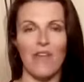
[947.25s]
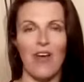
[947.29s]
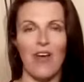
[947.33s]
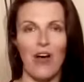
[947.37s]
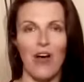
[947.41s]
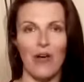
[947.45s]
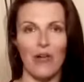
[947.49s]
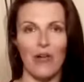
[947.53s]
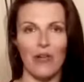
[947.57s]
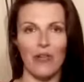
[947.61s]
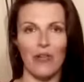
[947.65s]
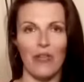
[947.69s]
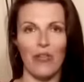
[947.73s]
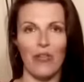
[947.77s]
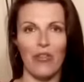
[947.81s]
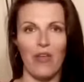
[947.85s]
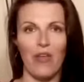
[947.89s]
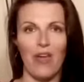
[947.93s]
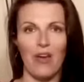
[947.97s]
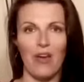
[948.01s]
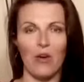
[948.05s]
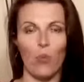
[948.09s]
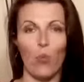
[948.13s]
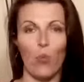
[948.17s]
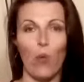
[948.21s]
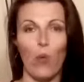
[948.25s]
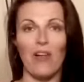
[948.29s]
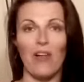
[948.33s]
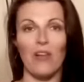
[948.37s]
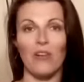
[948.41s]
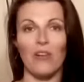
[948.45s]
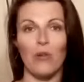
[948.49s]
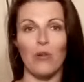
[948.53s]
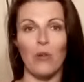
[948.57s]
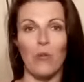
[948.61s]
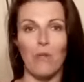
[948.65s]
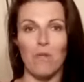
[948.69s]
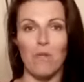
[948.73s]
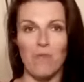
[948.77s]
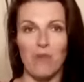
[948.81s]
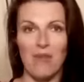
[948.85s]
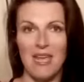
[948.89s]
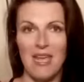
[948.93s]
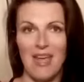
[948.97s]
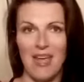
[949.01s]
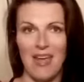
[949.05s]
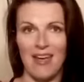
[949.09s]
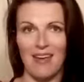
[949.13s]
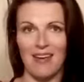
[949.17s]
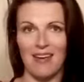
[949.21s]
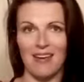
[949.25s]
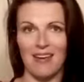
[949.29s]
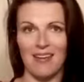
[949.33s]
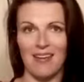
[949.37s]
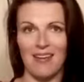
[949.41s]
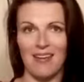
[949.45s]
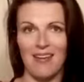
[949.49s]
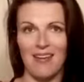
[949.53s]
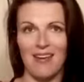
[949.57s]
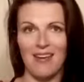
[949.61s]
health and well-being,